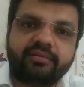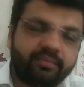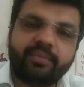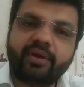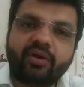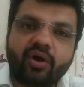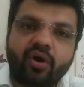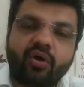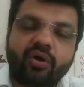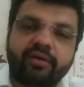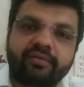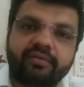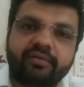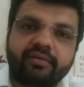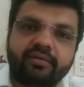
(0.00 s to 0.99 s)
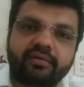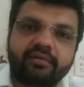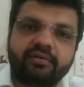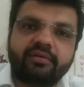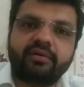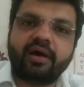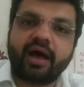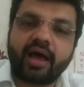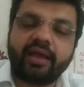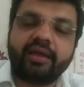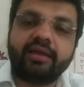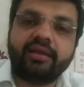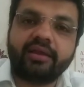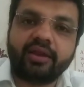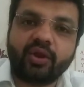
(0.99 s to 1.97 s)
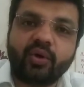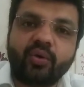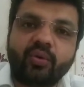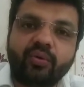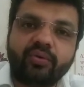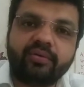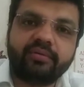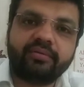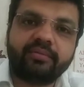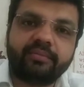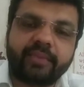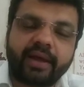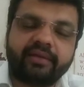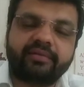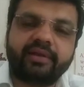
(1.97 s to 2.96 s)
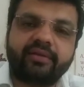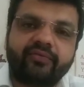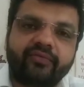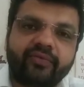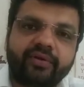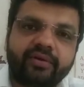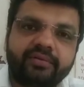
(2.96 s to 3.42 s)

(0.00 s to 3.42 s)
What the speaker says: Because I know myself.